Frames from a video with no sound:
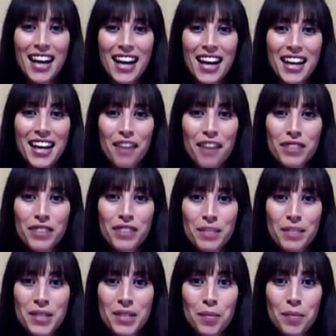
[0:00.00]
And now for
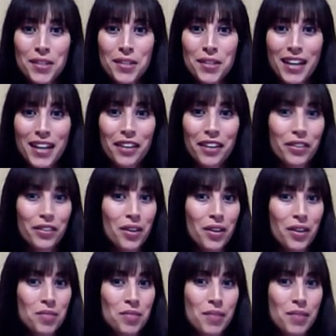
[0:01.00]
some tips on how you can
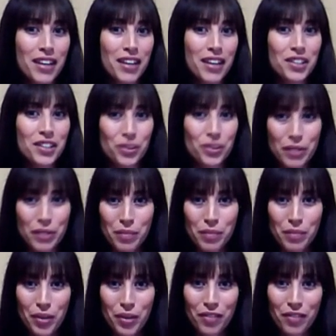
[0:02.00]
optimize your
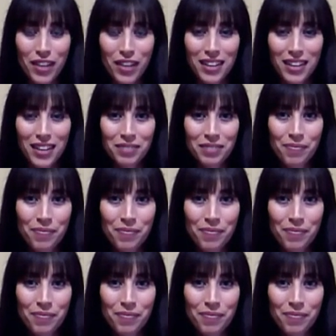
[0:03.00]
Twitter profile.